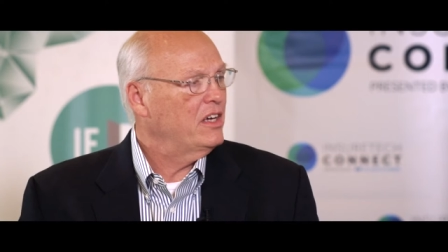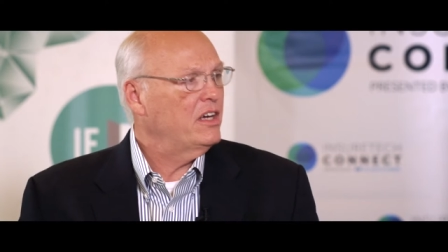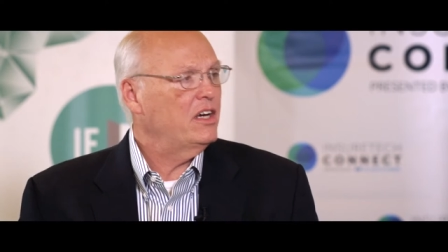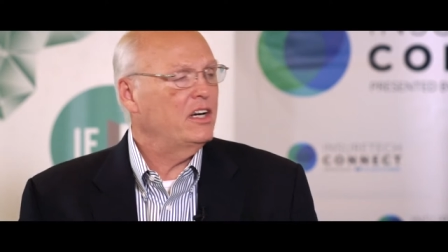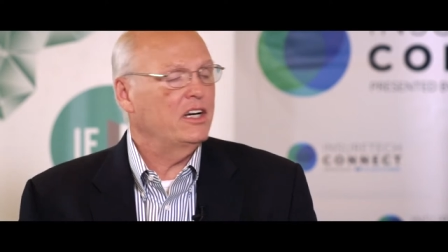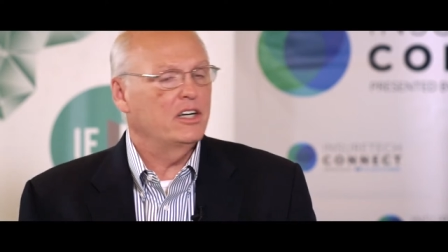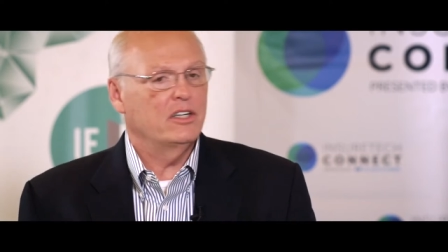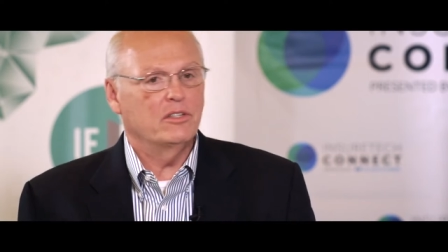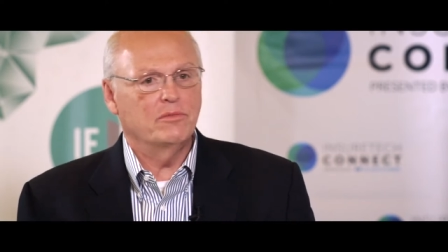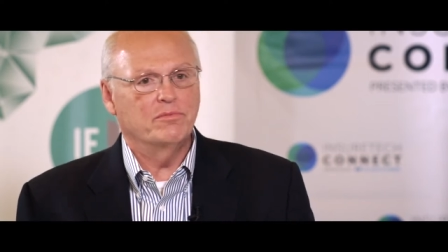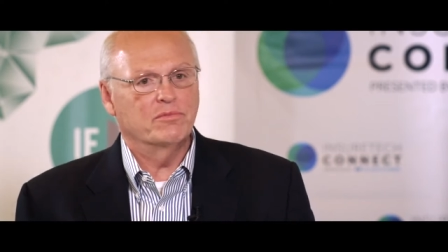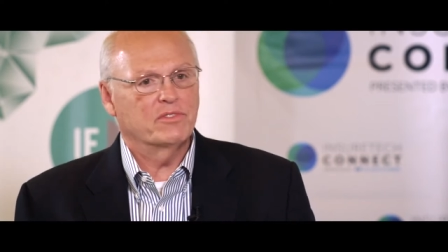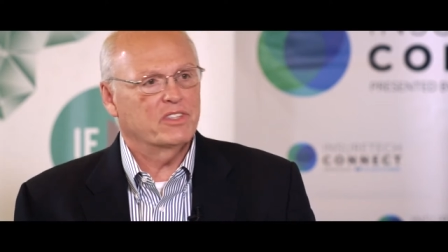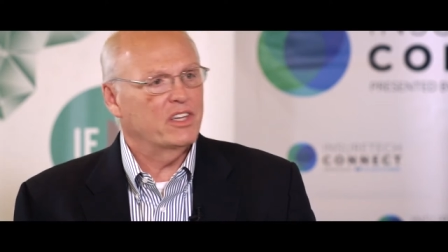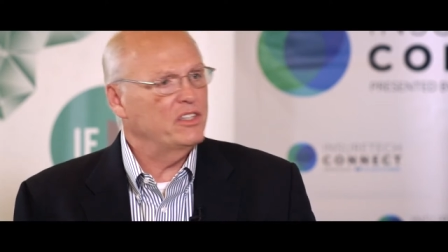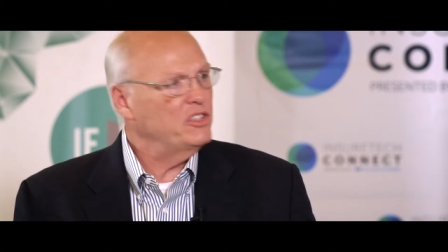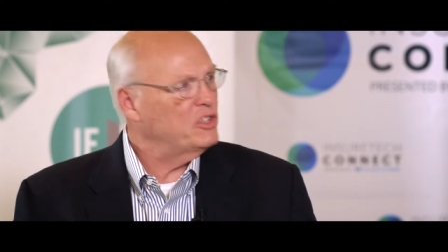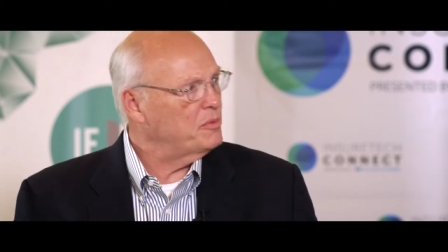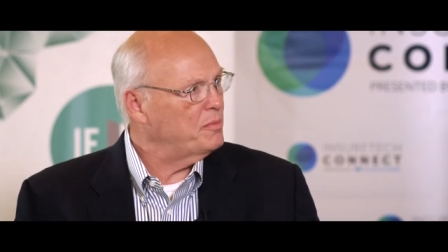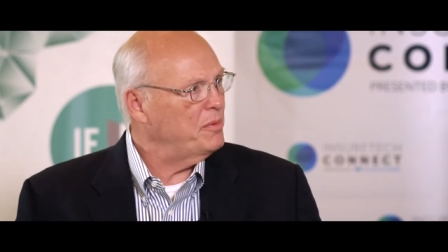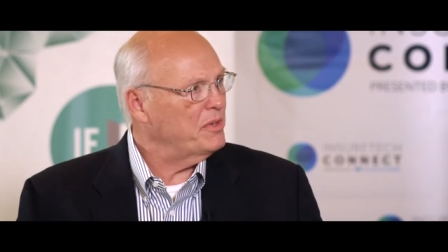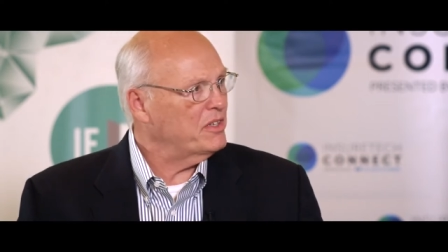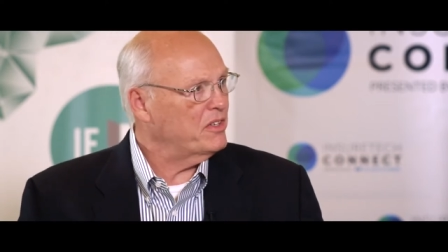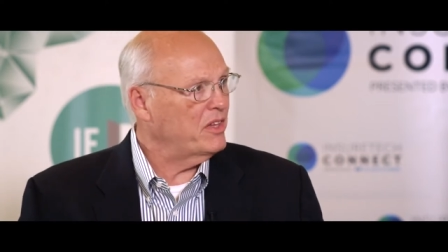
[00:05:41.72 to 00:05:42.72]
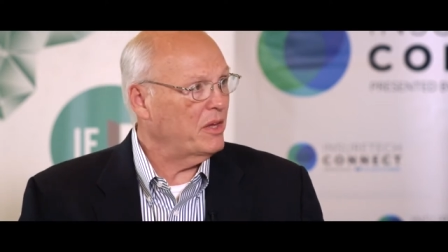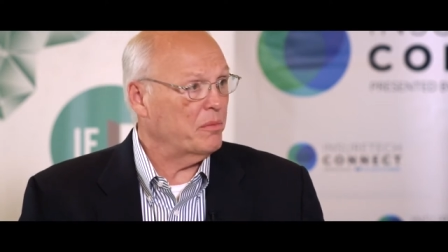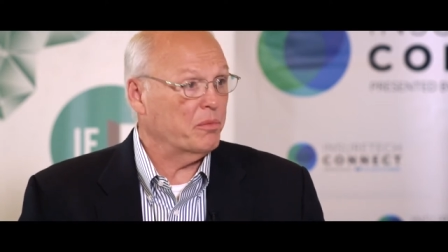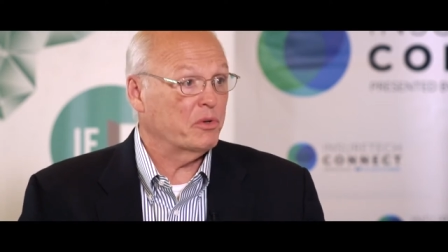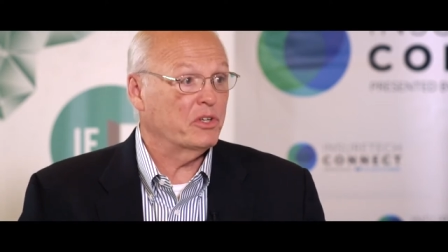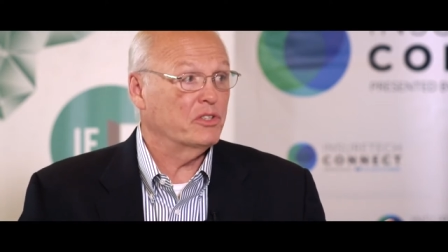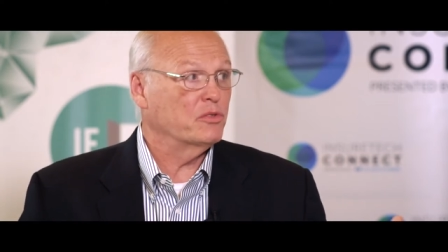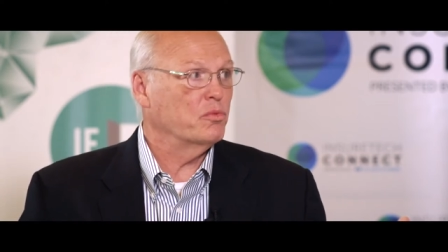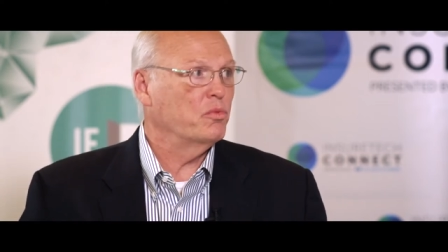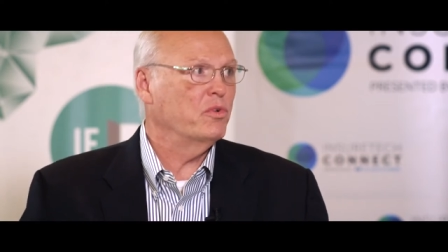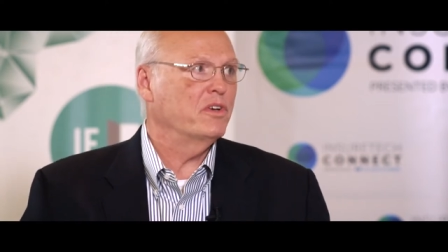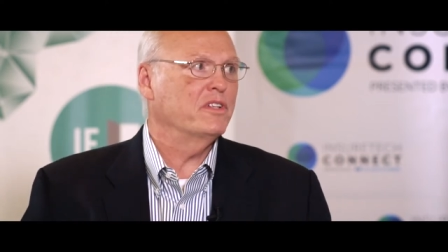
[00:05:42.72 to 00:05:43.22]
Can you speak to that?
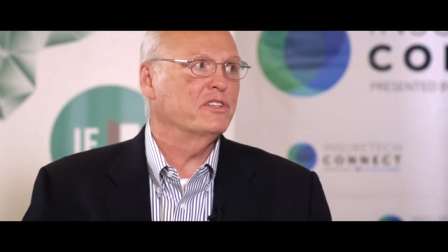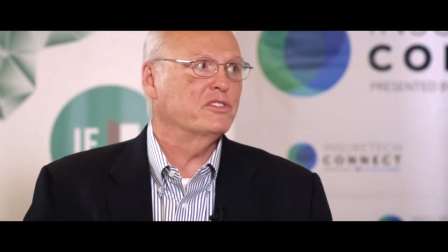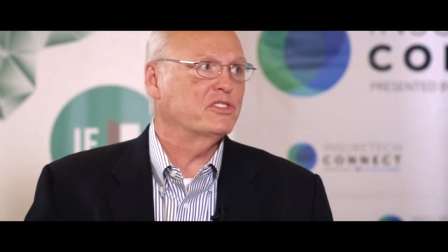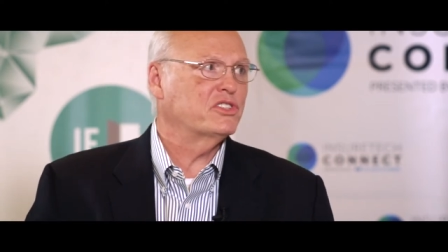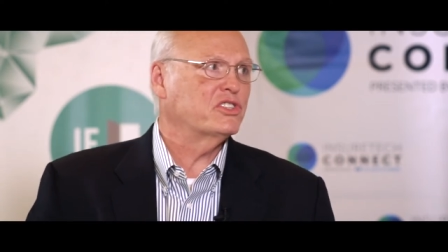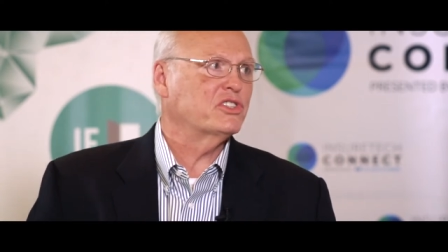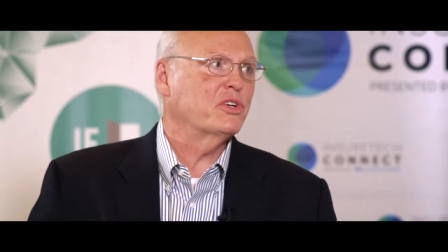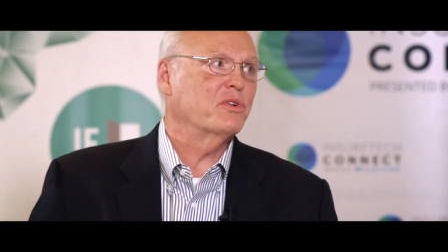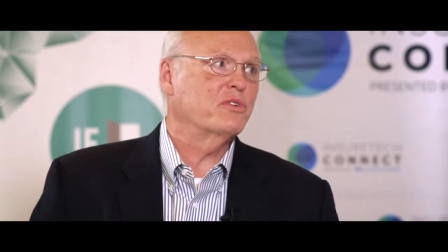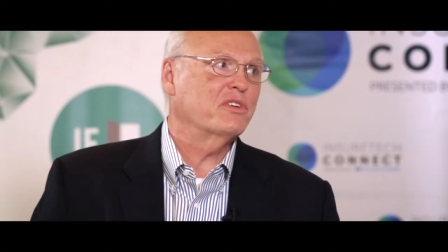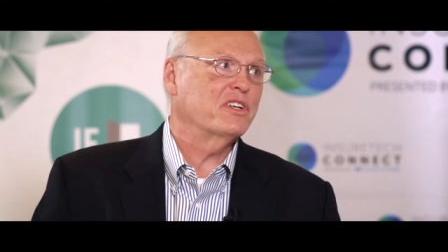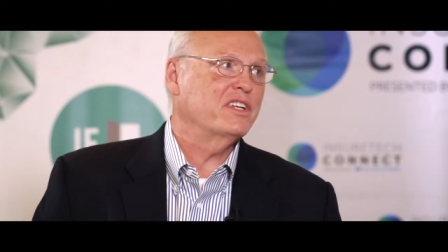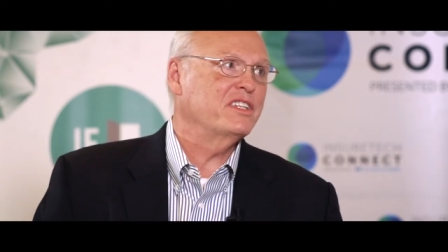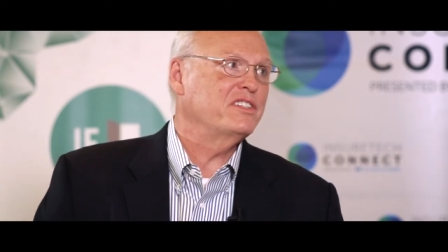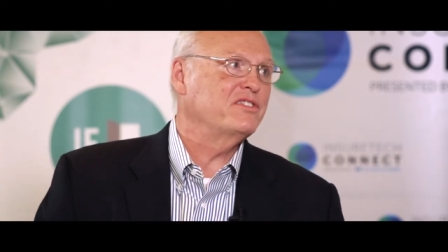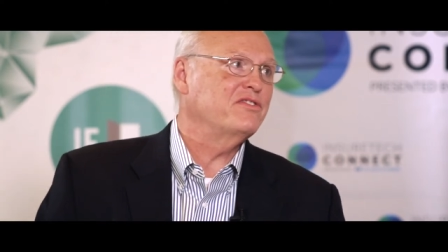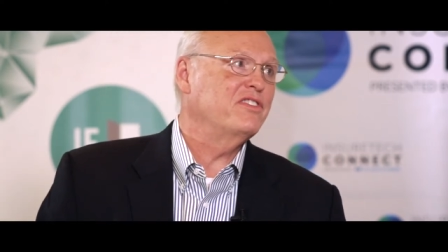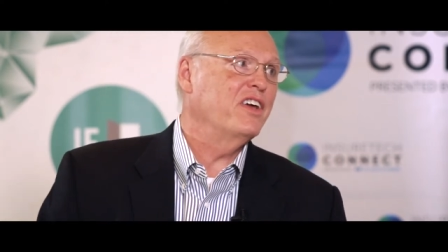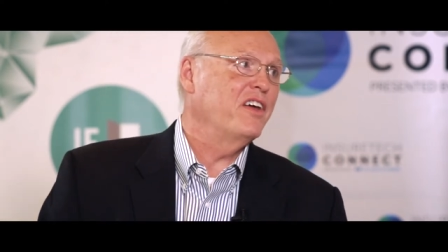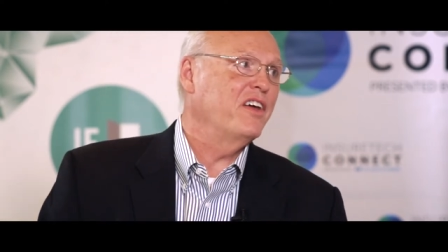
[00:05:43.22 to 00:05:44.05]
Because Willis certainly has